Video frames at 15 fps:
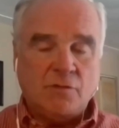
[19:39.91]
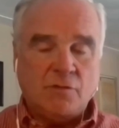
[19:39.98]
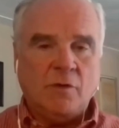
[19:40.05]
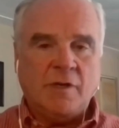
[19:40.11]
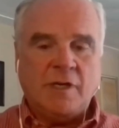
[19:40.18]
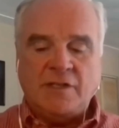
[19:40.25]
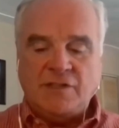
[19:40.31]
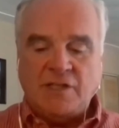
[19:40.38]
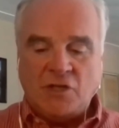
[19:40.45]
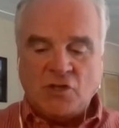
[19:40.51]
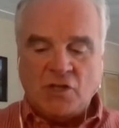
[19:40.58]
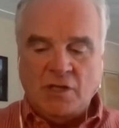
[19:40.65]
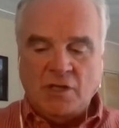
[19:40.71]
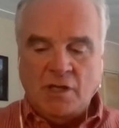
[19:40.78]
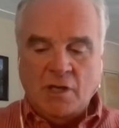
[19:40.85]

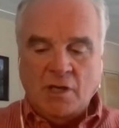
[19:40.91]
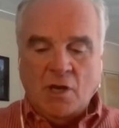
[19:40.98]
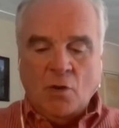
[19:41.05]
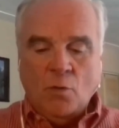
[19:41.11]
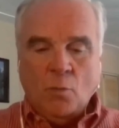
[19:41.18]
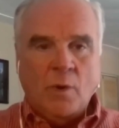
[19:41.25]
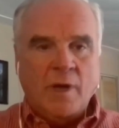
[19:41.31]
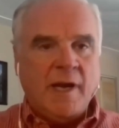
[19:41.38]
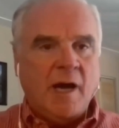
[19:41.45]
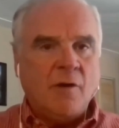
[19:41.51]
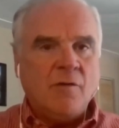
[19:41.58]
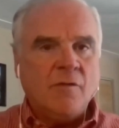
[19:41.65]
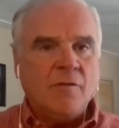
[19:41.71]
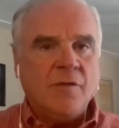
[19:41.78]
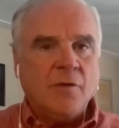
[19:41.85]
organization went
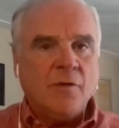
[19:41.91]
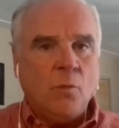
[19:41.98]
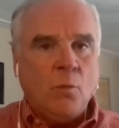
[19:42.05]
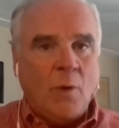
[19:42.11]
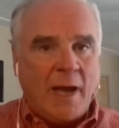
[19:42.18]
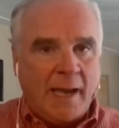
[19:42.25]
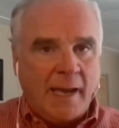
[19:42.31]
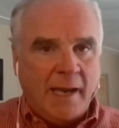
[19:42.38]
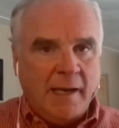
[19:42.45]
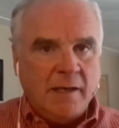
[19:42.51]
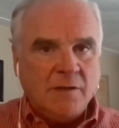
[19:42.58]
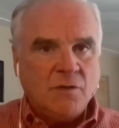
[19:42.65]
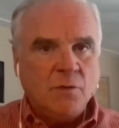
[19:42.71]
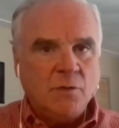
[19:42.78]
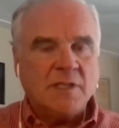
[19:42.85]
out of their
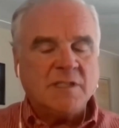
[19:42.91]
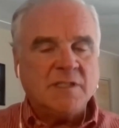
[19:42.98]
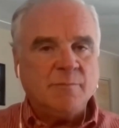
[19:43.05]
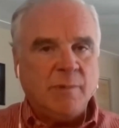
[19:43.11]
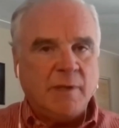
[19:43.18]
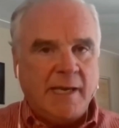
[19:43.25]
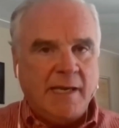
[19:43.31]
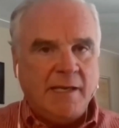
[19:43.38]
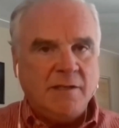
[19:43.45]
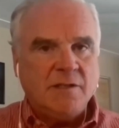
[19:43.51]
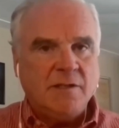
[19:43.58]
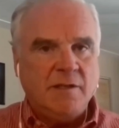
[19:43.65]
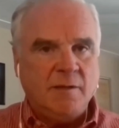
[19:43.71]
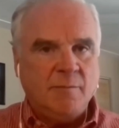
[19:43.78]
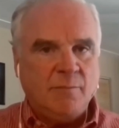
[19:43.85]
way to explain
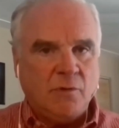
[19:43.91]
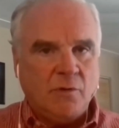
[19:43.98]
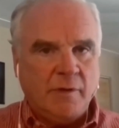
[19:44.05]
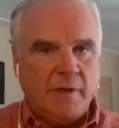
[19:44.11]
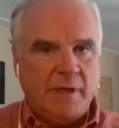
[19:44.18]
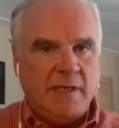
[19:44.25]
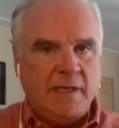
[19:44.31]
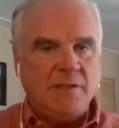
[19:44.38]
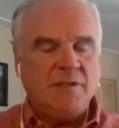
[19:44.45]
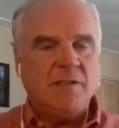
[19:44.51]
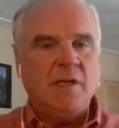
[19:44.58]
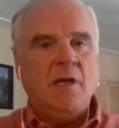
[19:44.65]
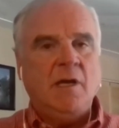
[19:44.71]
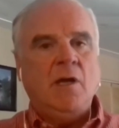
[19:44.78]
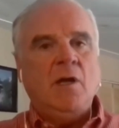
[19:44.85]
to the employees,